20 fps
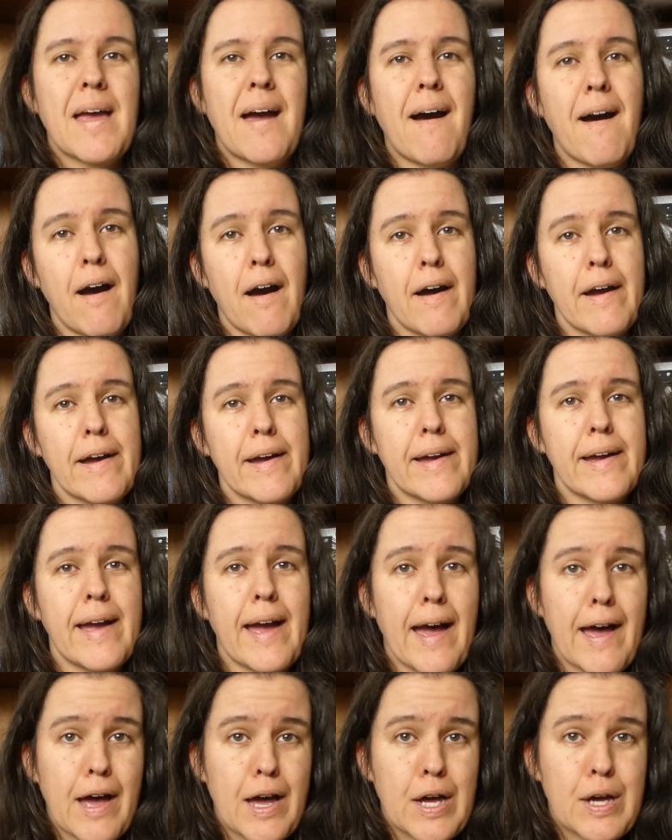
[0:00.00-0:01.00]
I
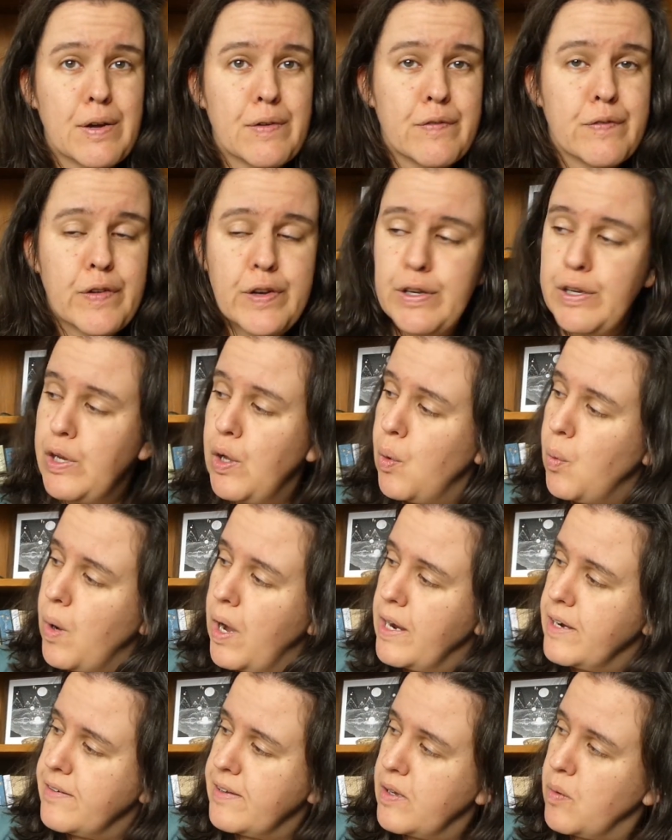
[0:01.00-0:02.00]
have no
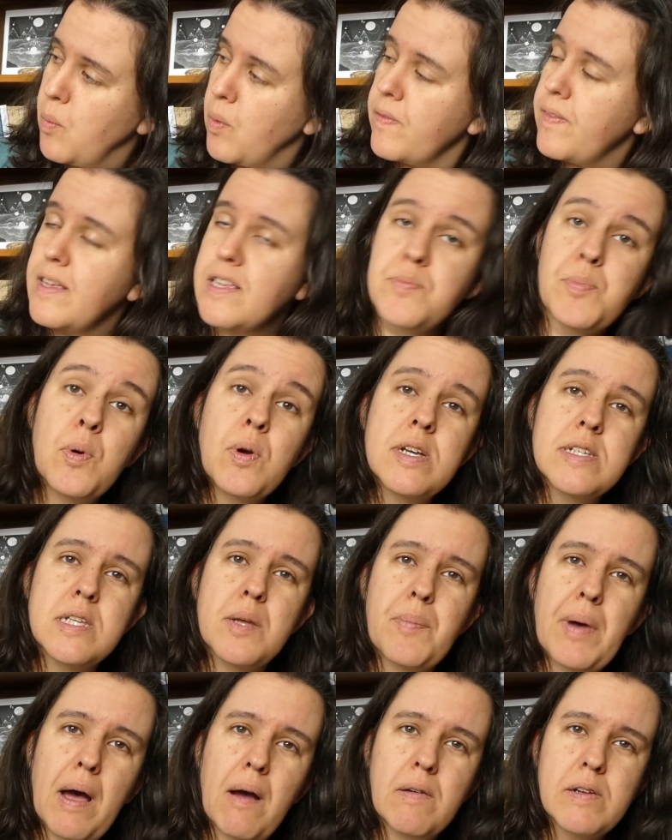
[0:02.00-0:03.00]
idea what this book is
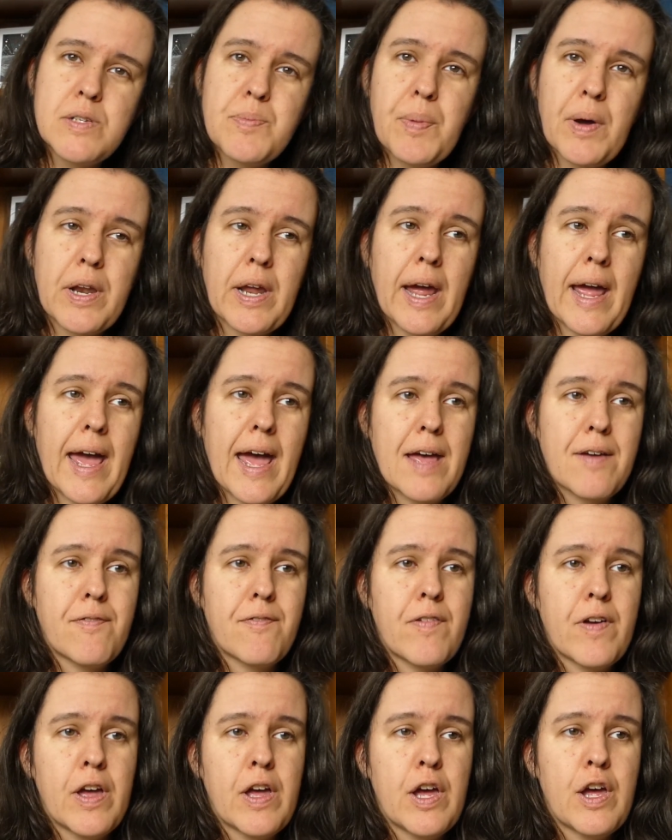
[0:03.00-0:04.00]
about, but I
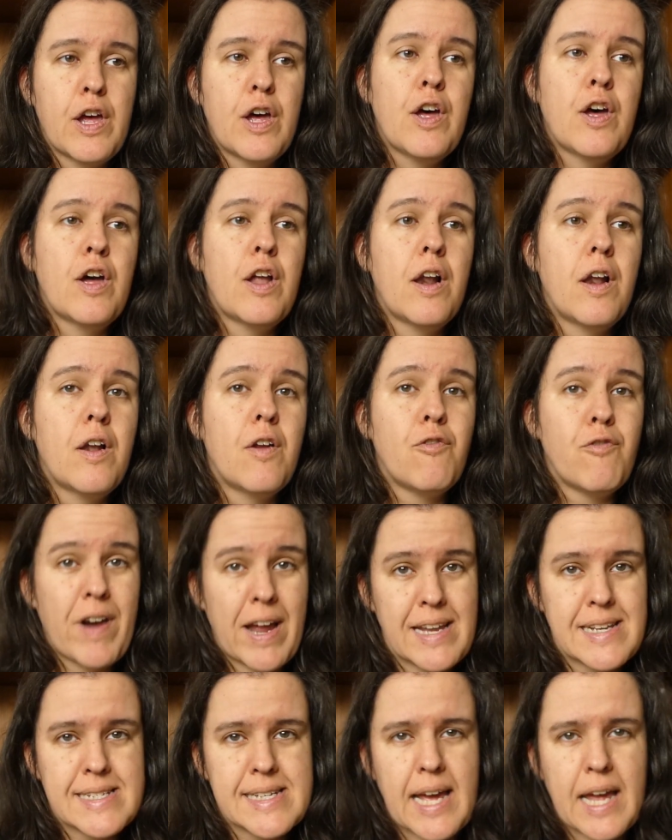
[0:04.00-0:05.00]
have
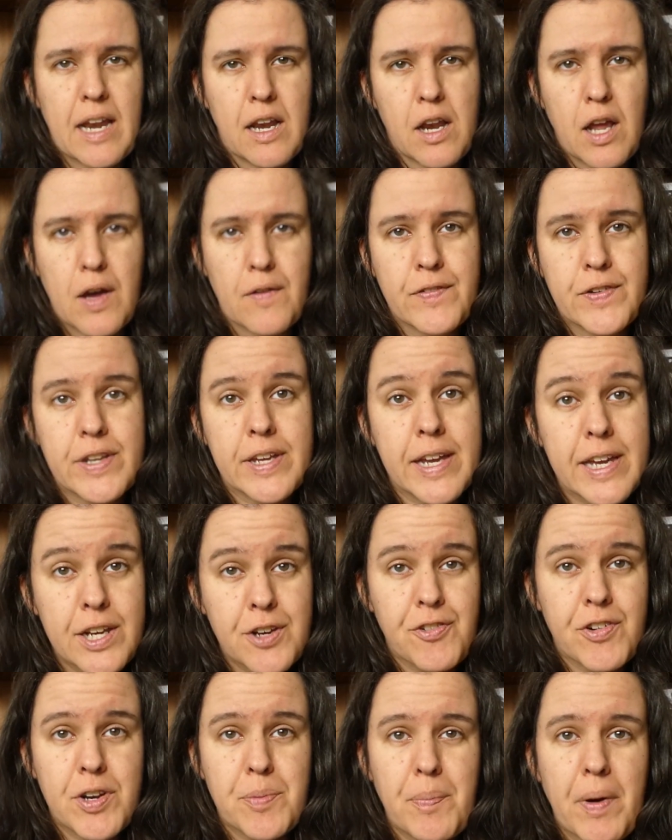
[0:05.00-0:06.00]
read and loved
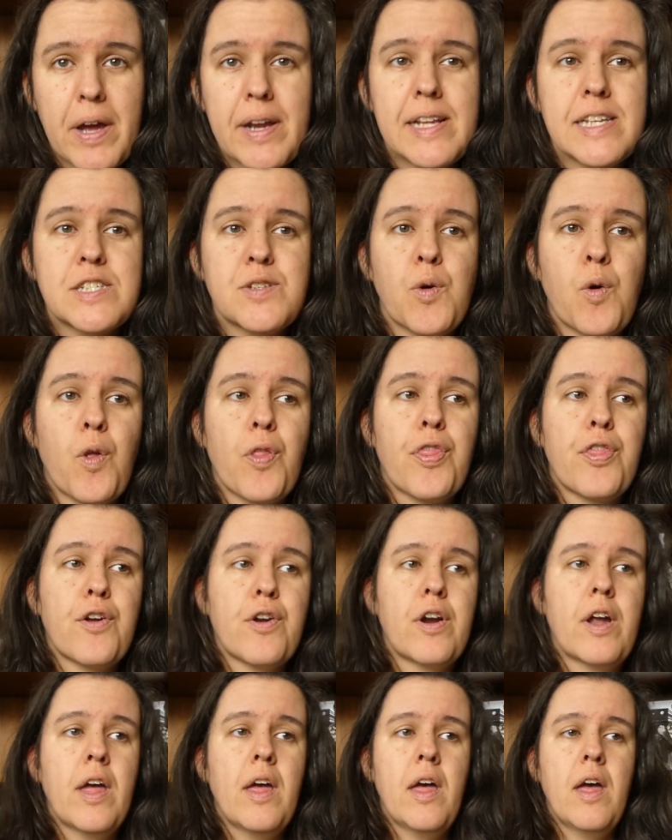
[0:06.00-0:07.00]
Kindred by this
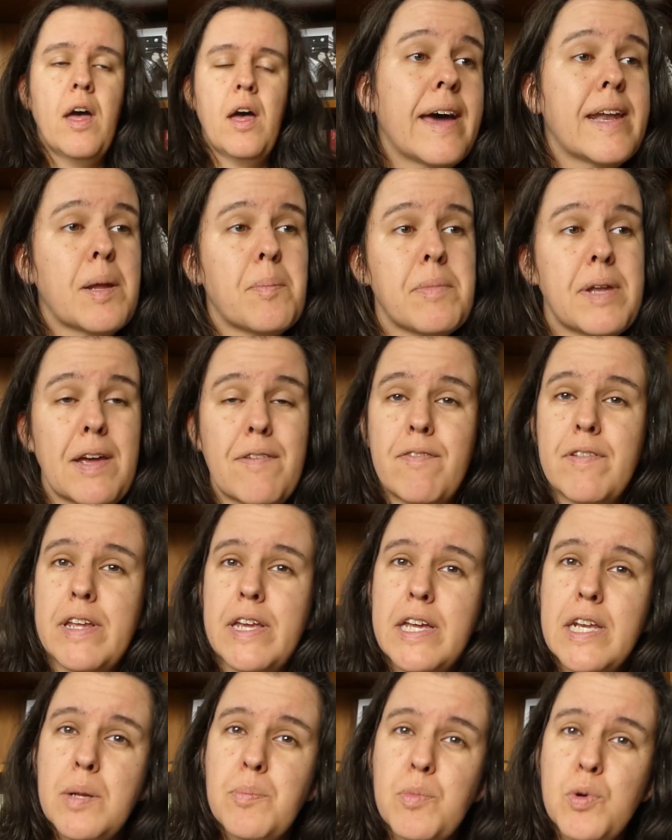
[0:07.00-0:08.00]
author, and I'm
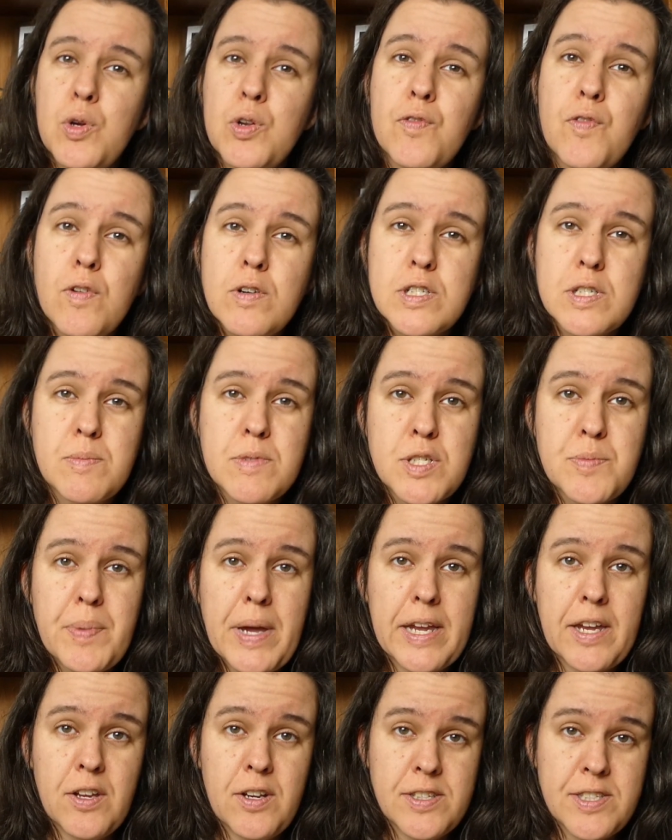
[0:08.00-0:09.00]
definitely in the mood for some
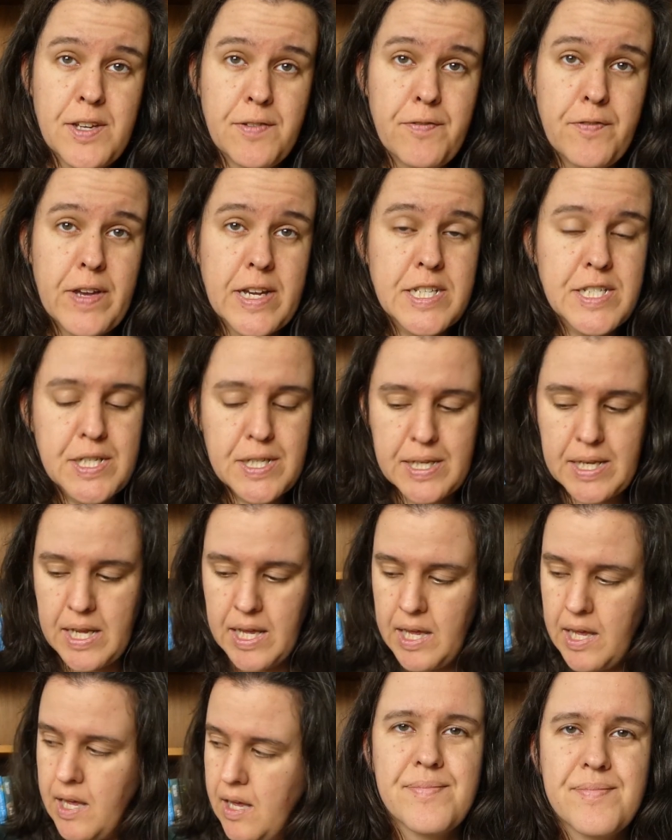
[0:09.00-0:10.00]
speculative fiction.
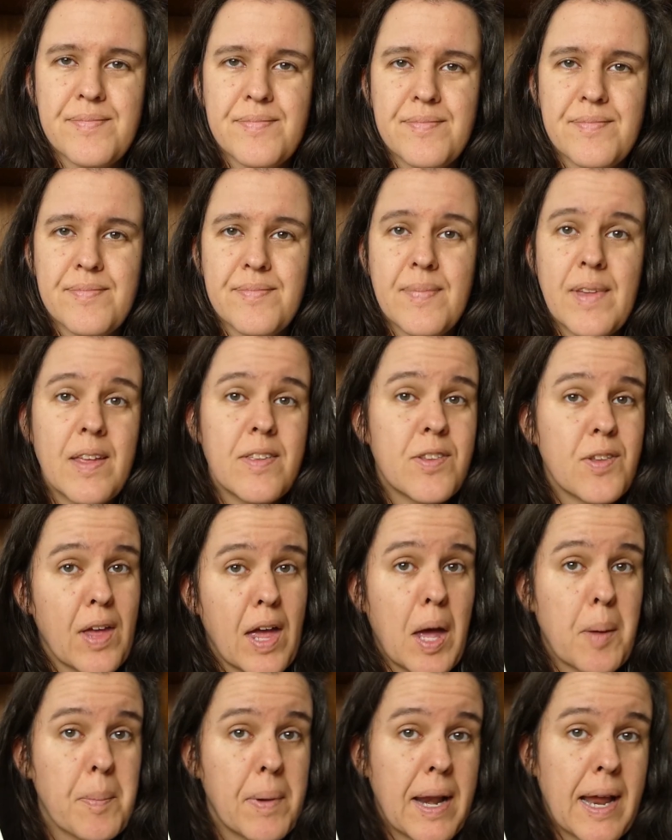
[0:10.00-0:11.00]
So
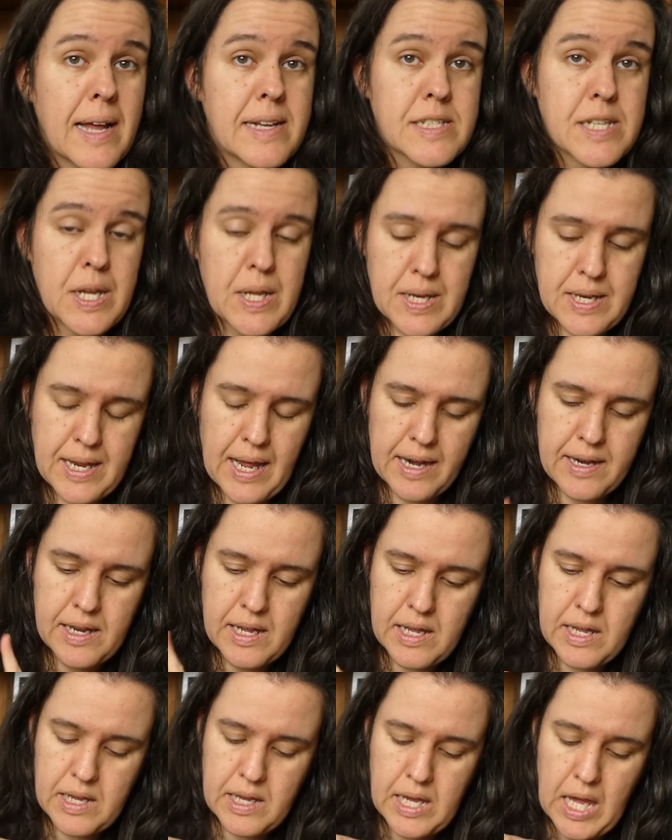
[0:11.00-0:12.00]
yeah, I'm glad that
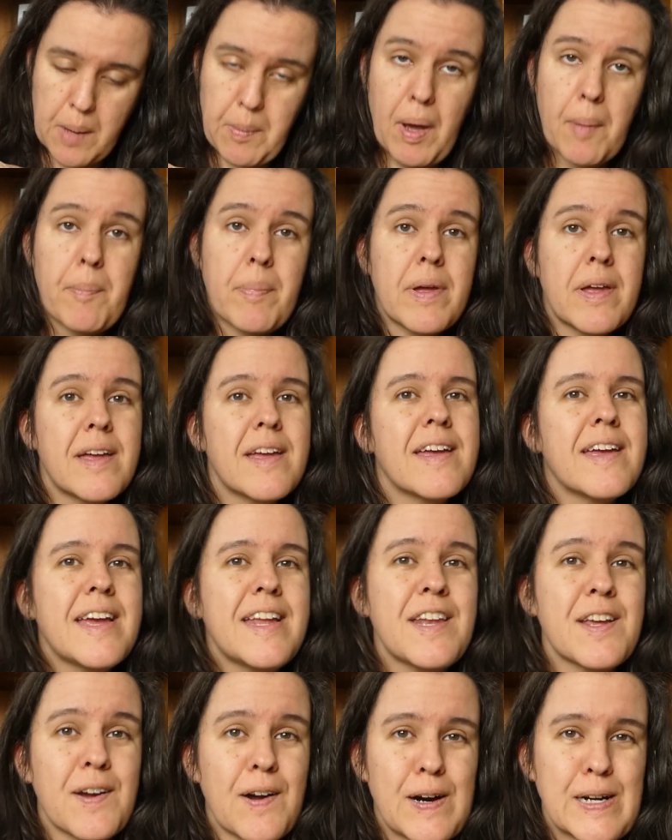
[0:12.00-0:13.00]
came up
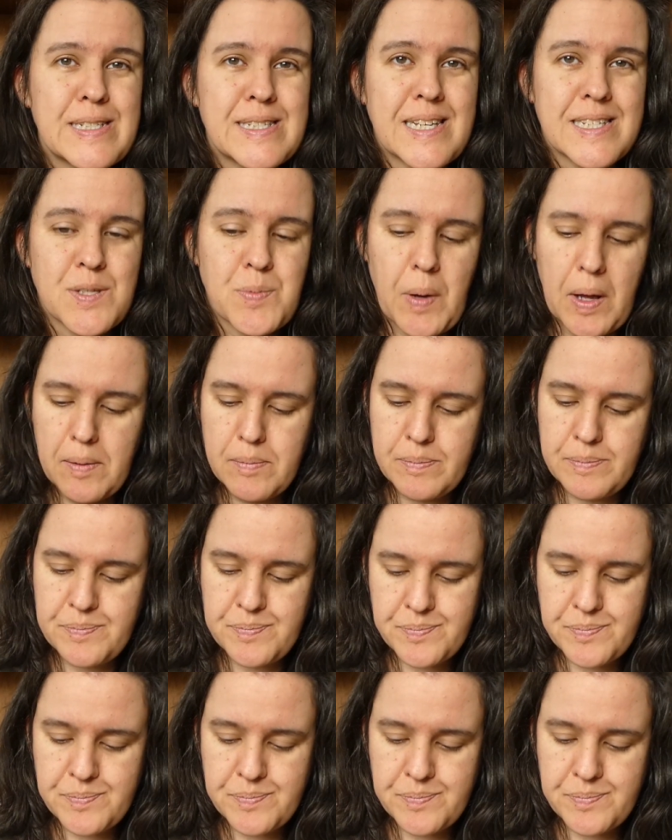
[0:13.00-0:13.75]
in the cards as well.